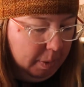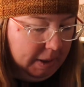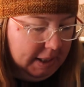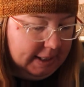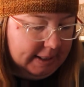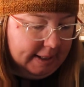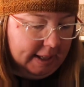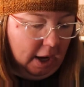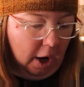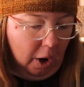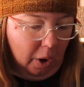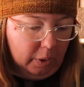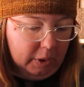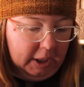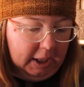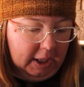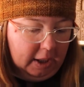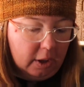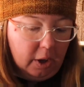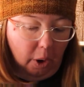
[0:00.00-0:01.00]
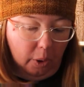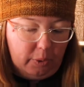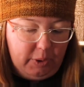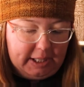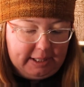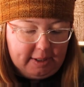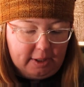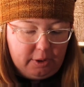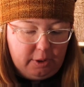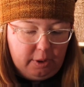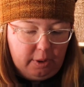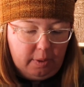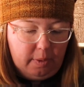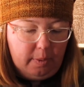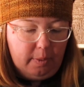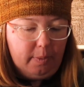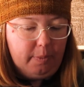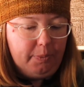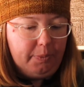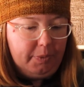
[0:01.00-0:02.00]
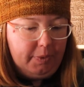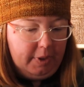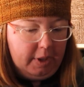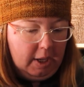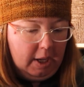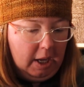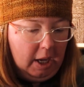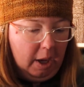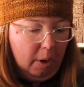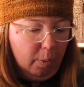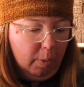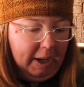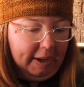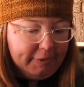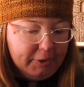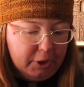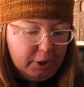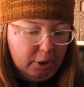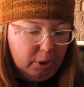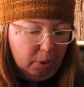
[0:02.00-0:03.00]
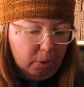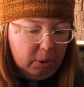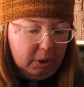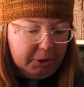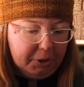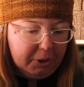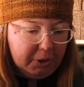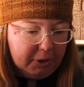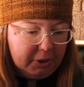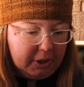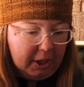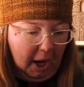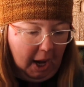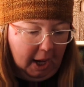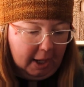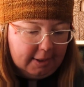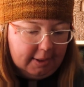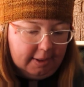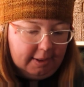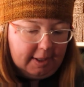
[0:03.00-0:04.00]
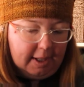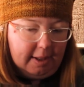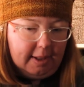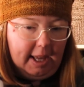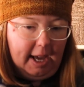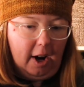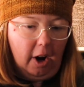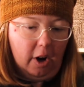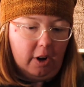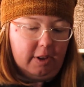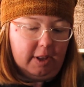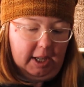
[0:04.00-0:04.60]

one is the only, no, that's not true. We have two quilters cottons and they are